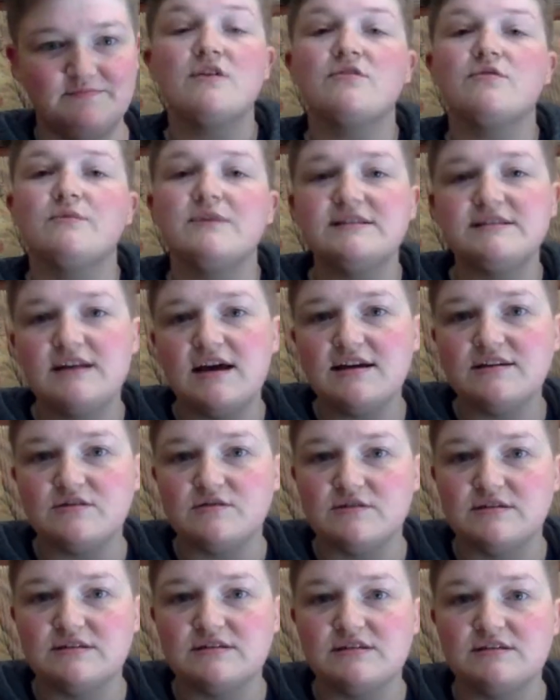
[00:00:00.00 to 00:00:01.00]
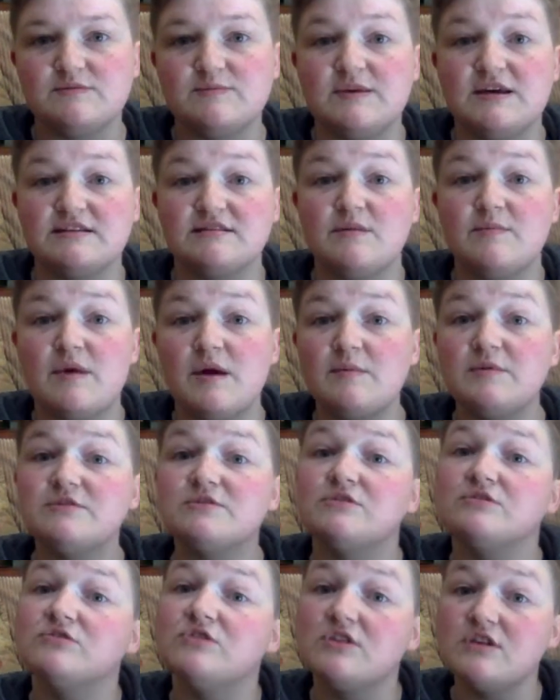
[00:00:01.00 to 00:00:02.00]
The reason I do this is because I'm able to
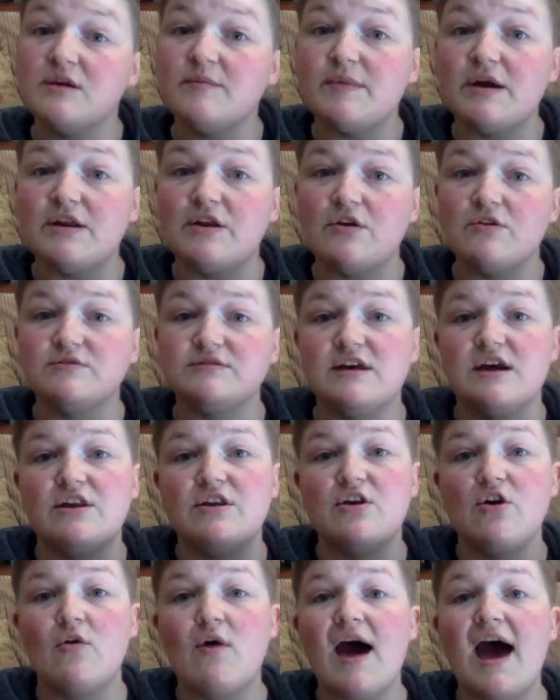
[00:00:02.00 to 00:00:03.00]
look at my notes and know